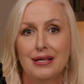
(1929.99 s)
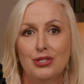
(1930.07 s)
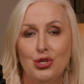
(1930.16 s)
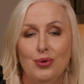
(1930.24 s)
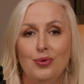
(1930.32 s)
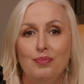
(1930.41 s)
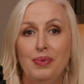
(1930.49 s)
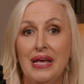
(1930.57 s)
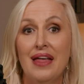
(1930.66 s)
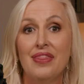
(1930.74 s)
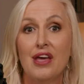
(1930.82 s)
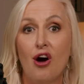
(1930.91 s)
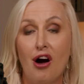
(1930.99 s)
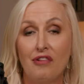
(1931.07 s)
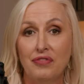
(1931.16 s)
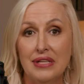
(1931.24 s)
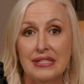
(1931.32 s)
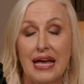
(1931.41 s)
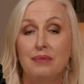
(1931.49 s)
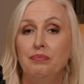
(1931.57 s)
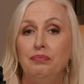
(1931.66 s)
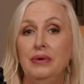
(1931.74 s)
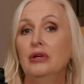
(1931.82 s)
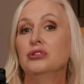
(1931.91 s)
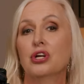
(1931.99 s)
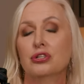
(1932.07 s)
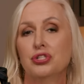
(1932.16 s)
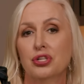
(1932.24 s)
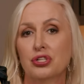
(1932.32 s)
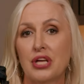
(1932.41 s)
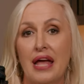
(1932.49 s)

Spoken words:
to be in the office and build our church,